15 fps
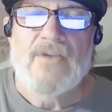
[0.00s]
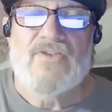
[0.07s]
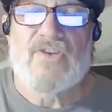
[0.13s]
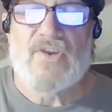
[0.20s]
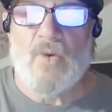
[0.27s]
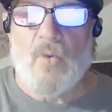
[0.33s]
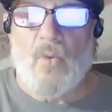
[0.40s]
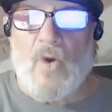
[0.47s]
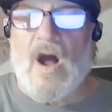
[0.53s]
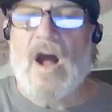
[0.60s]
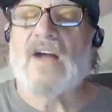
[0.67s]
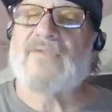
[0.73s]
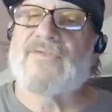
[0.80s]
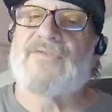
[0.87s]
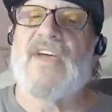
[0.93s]
to
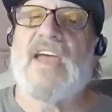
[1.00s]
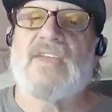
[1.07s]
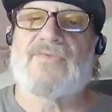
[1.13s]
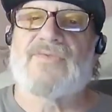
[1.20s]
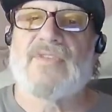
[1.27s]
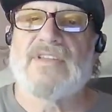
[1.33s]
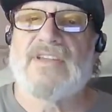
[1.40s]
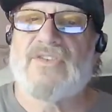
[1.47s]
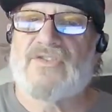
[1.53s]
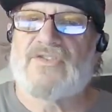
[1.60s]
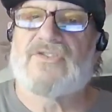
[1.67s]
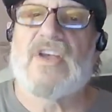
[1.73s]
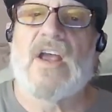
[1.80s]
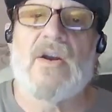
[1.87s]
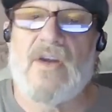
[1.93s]
walk faithfully,
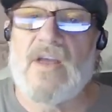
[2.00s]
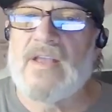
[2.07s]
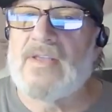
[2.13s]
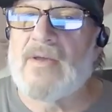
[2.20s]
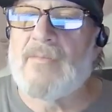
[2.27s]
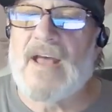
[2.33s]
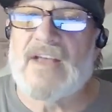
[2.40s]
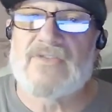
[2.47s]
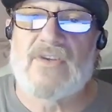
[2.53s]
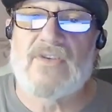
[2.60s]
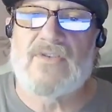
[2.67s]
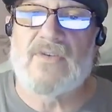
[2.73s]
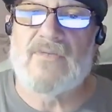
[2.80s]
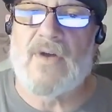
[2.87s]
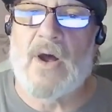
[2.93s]
sharing the
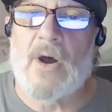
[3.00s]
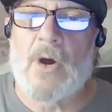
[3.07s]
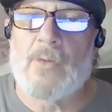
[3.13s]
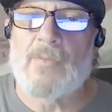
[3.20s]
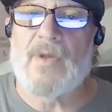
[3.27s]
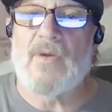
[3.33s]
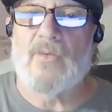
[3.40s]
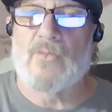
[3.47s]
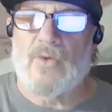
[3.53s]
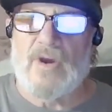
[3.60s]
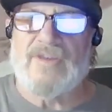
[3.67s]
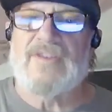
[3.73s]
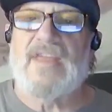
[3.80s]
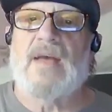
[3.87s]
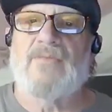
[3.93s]
message of hope,
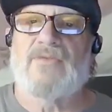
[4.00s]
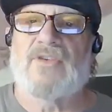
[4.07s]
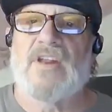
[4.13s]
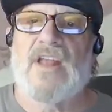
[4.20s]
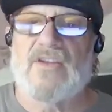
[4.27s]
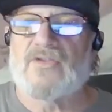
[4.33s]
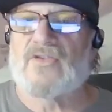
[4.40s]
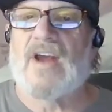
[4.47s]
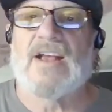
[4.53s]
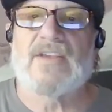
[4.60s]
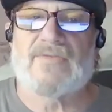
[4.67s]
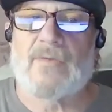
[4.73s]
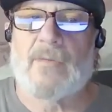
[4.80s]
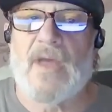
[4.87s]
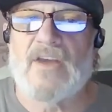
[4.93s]
redemption, and
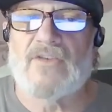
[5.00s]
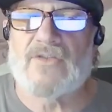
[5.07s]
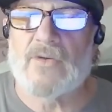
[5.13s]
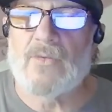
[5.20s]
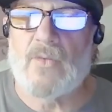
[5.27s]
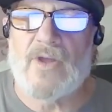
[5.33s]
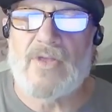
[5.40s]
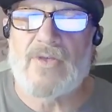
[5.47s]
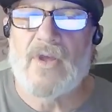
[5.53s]
transformation with